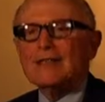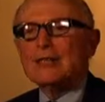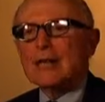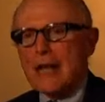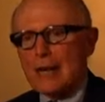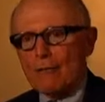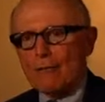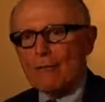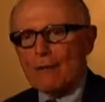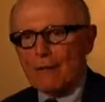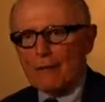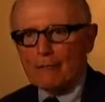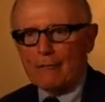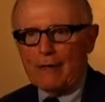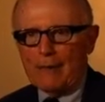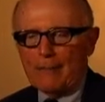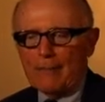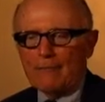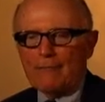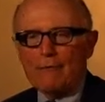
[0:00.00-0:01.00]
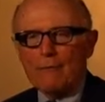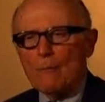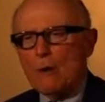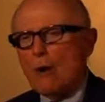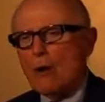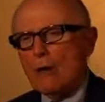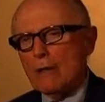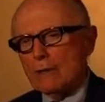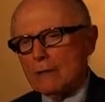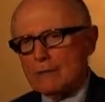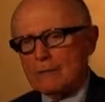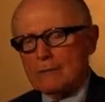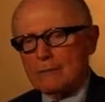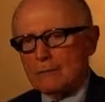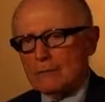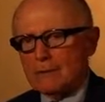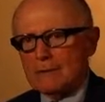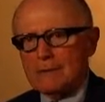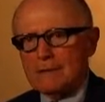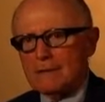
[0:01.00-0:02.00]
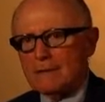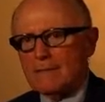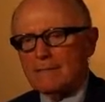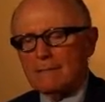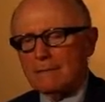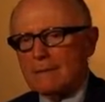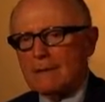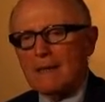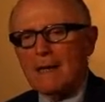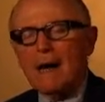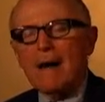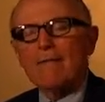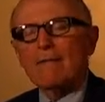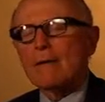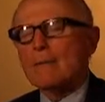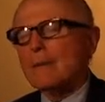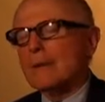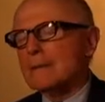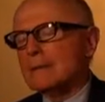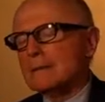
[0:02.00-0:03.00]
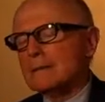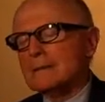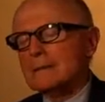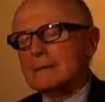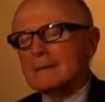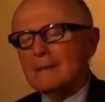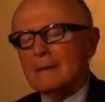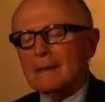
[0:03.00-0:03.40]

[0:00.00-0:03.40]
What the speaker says: general agreement from all the sources, the governments,